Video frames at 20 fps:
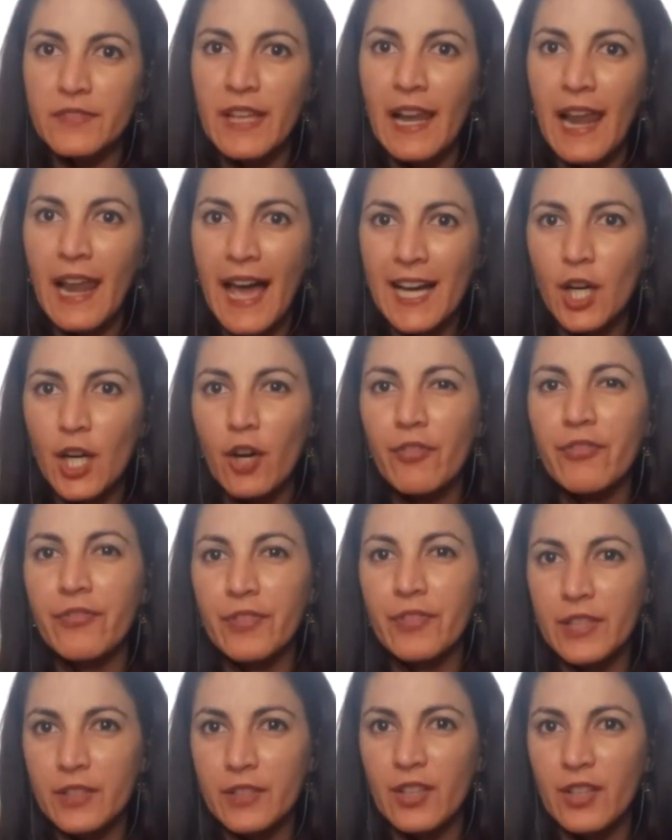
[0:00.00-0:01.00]
the lack of
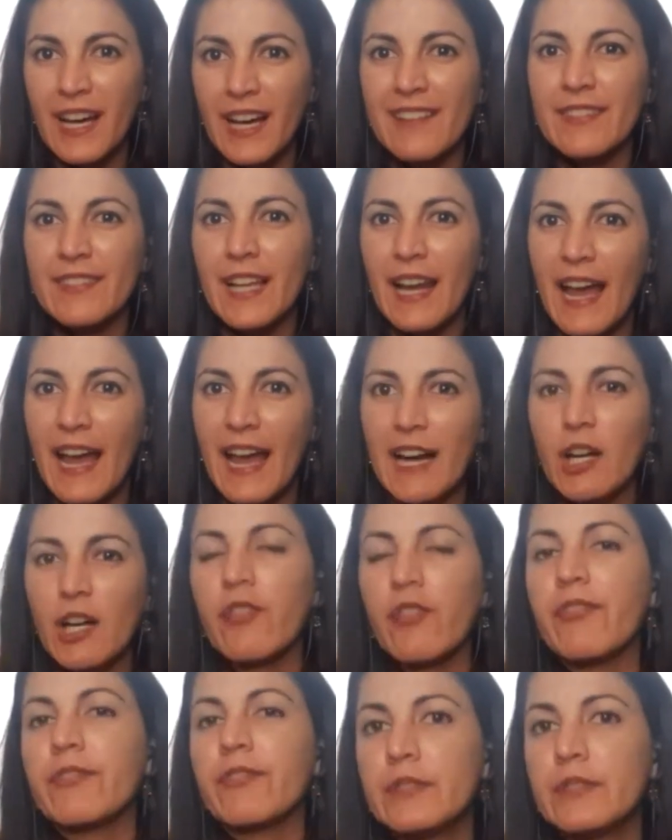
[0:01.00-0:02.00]
freedom and the lack of food.